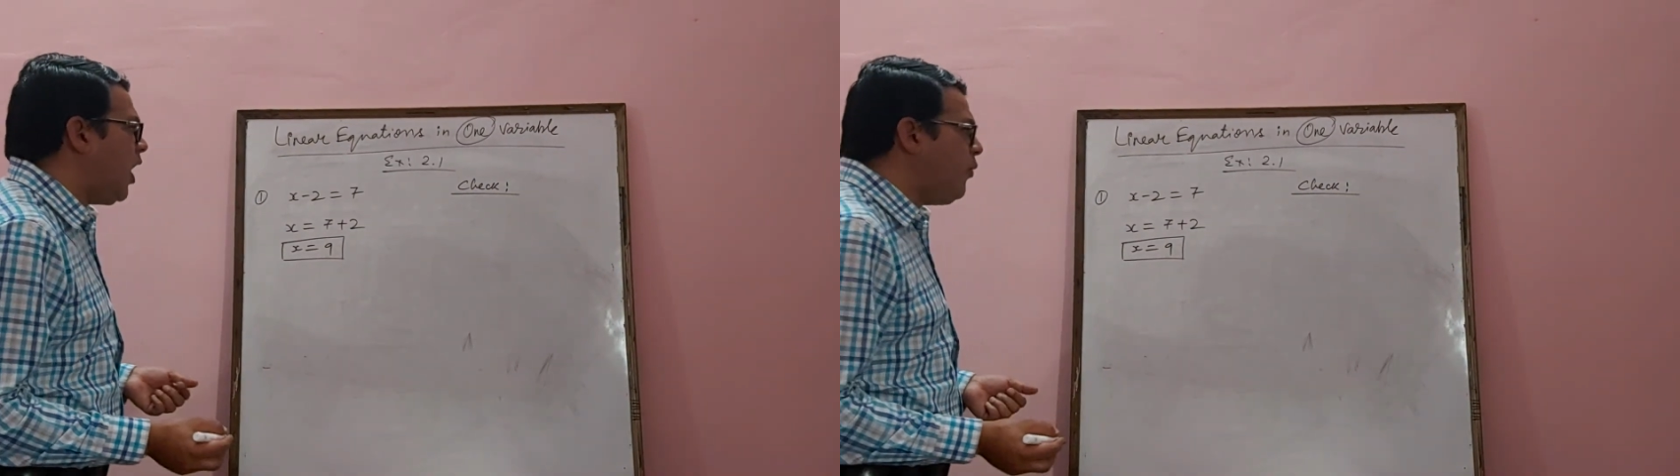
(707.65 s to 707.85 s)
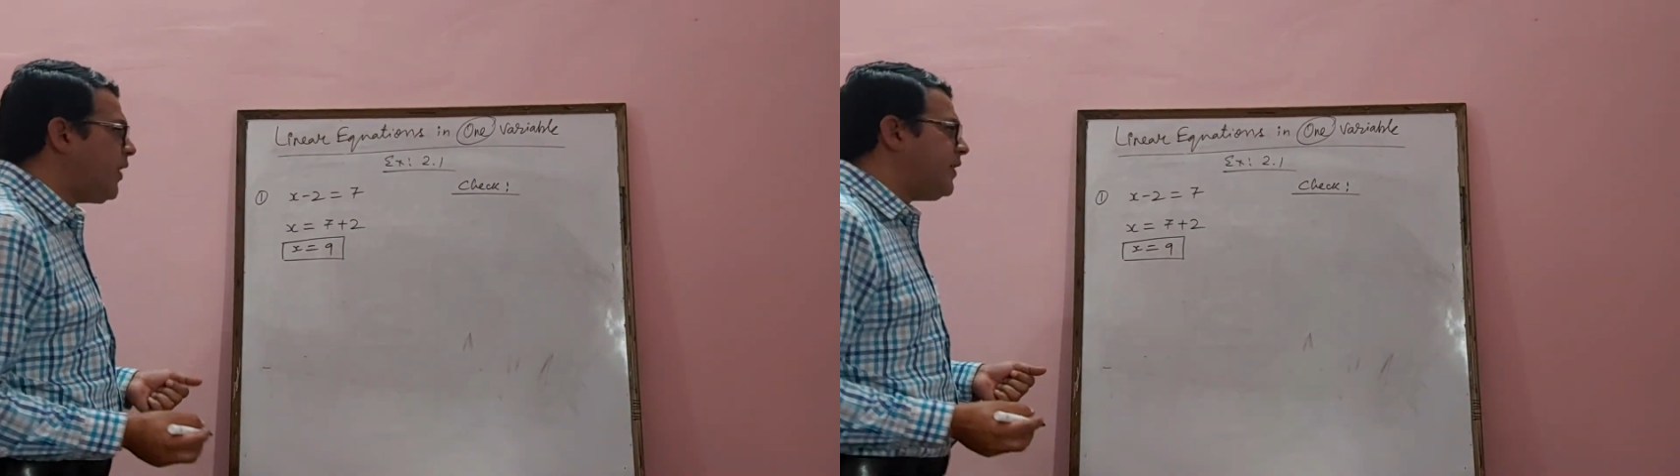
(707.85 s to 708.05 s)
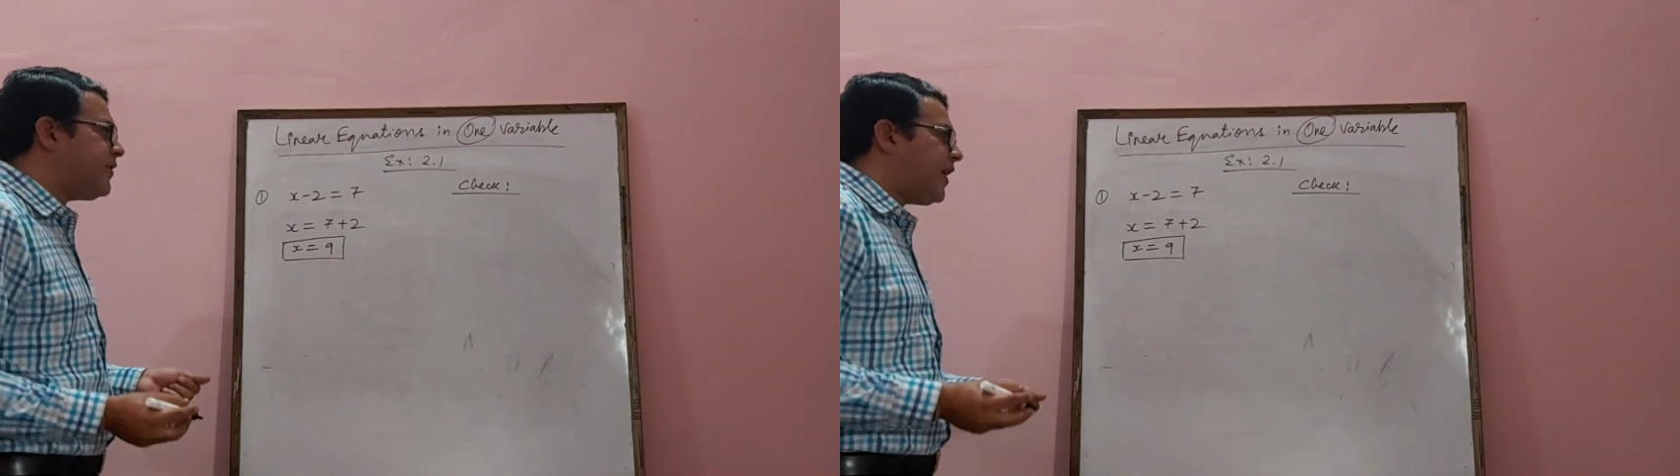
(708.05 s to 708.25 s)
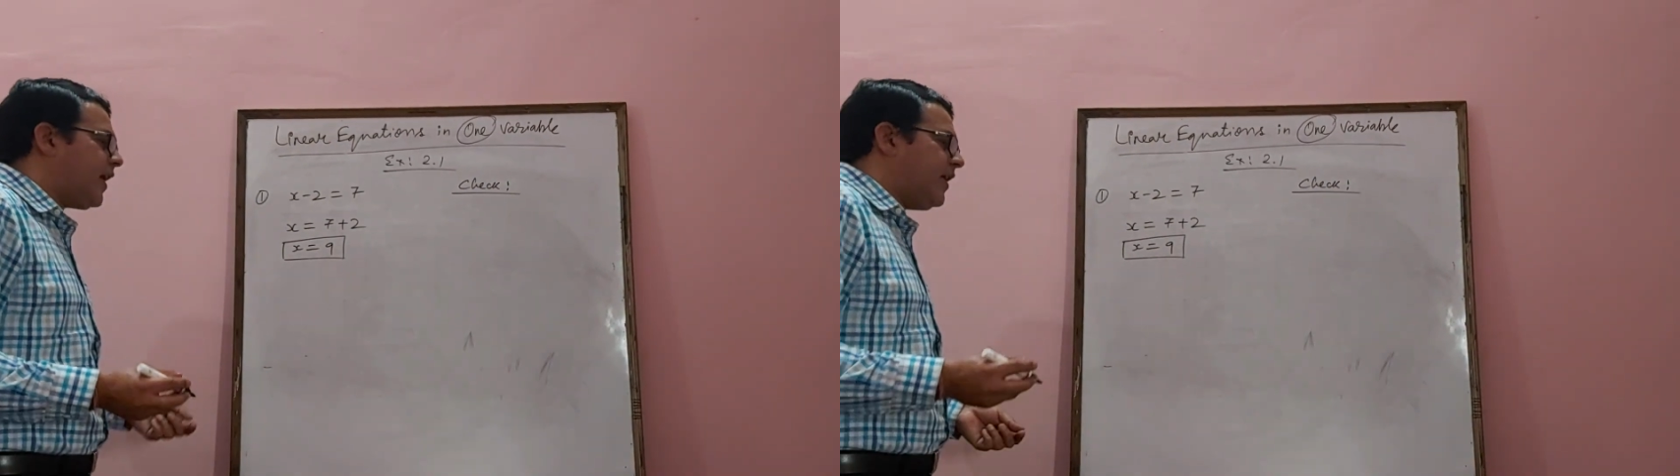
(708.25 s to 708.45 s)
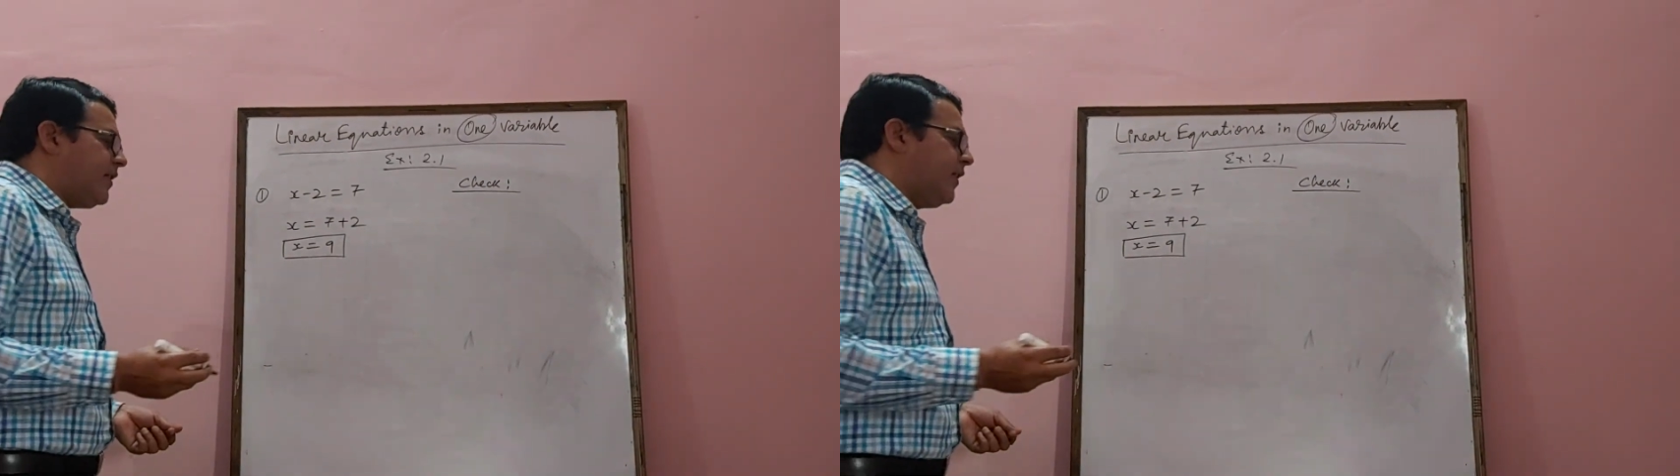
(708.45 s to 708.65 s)
How we can
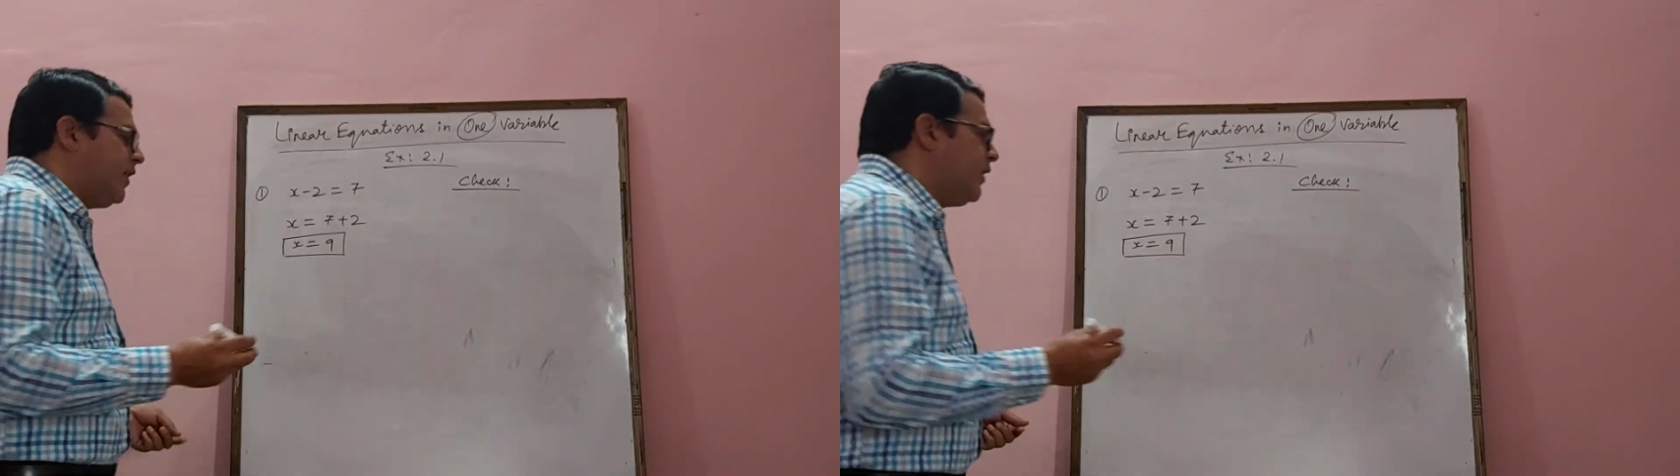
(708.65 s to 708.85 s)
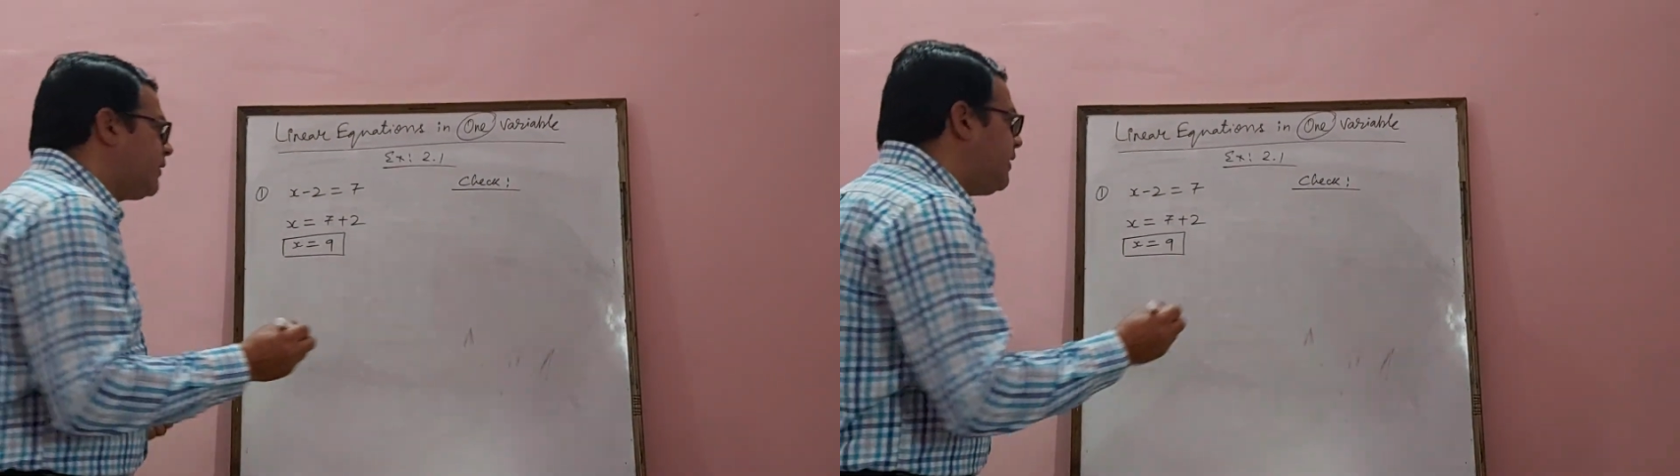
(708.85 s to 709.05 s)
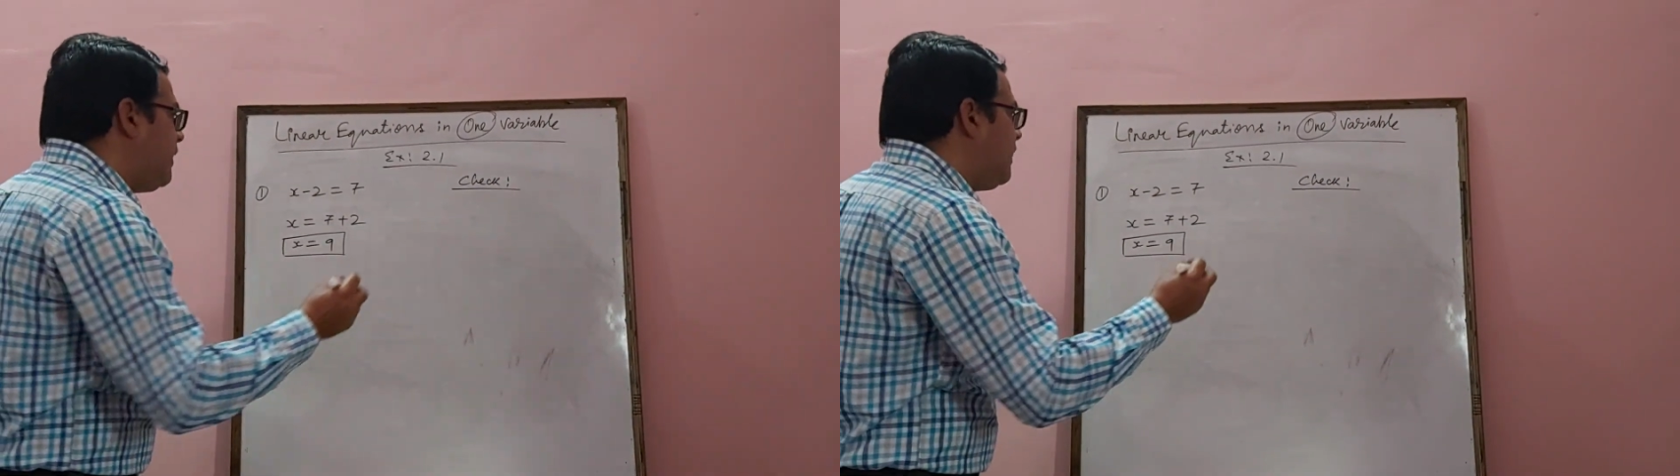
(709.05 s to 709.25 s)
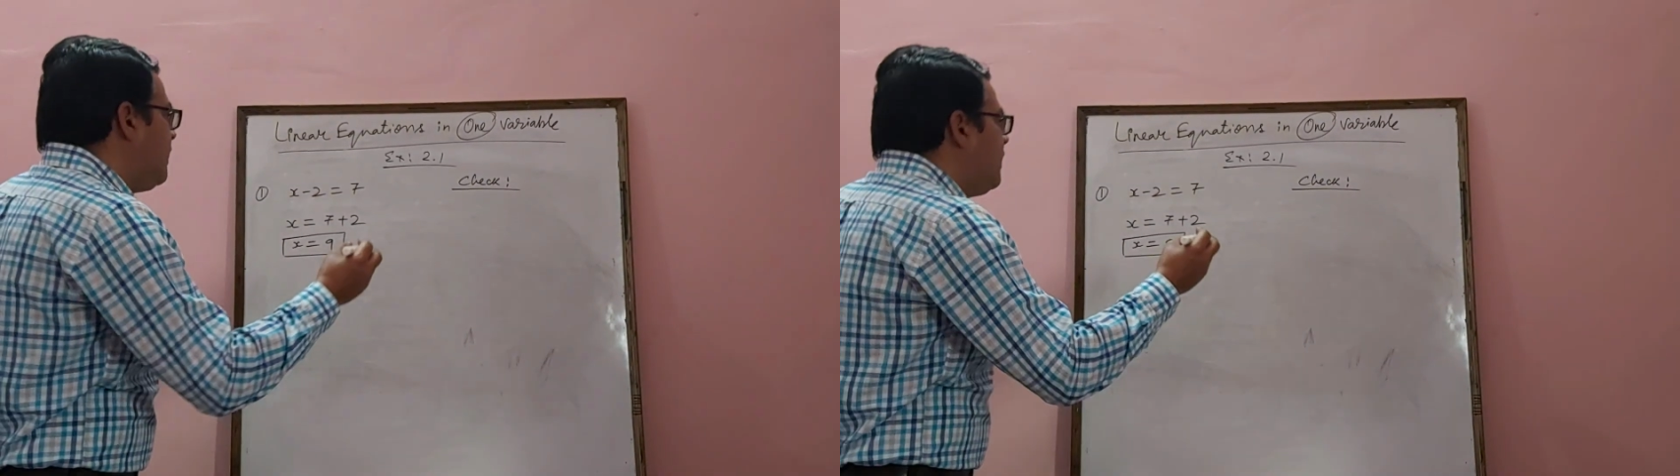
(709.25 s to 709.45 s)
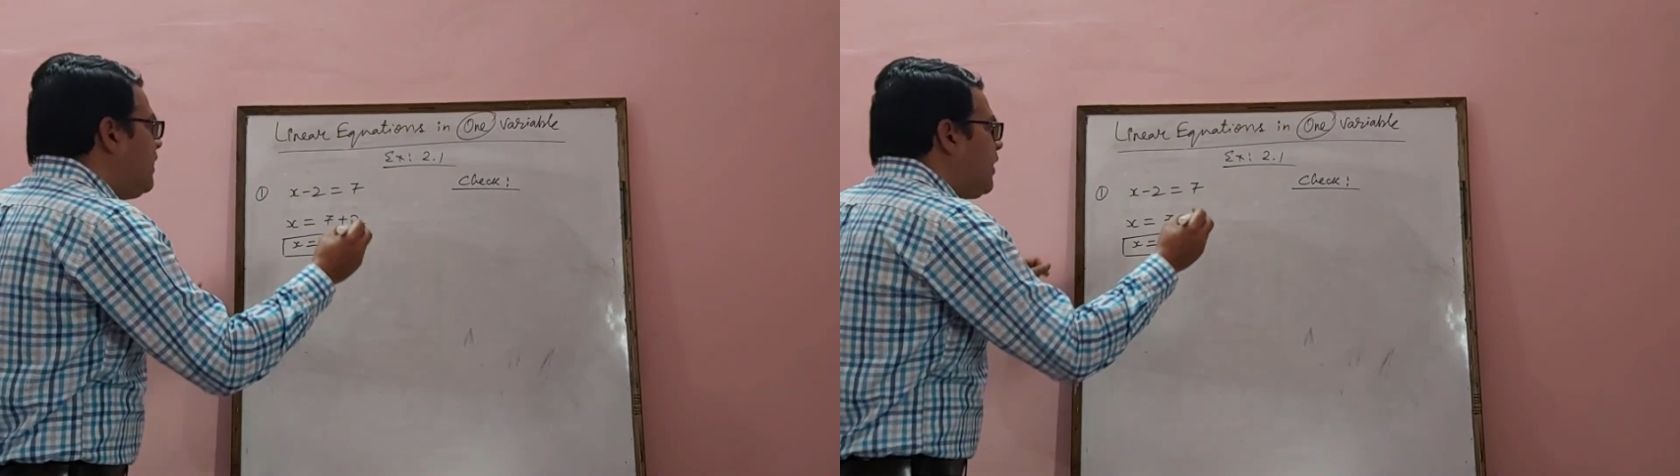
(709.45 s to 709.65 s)
check it?
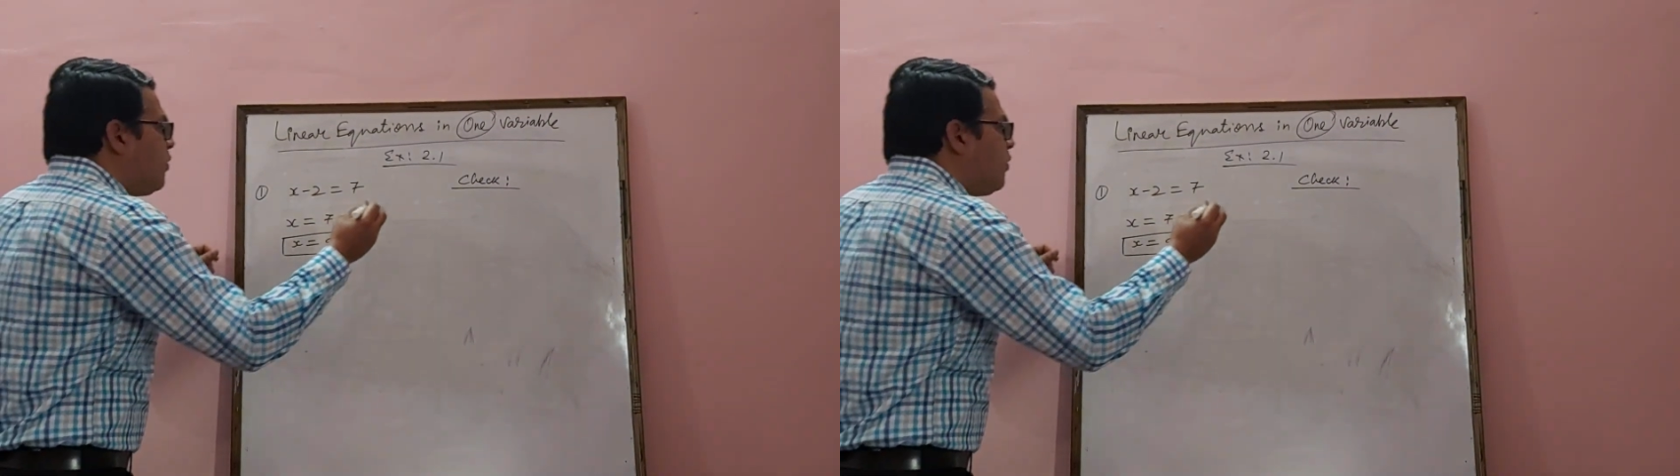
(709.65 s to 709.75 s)
See, the